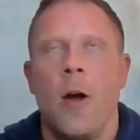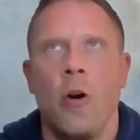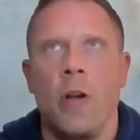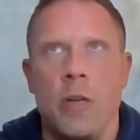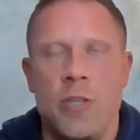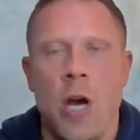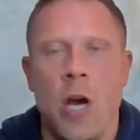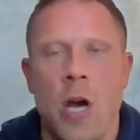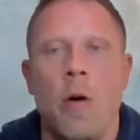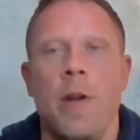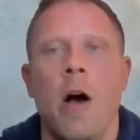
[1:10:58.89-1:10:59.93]
or you
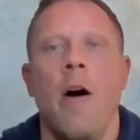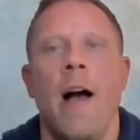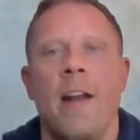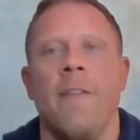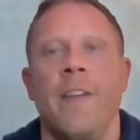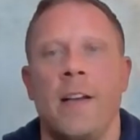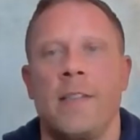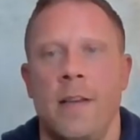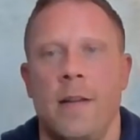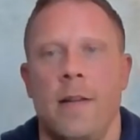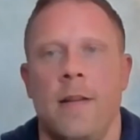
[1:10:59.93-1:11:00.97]
don't know how to fix it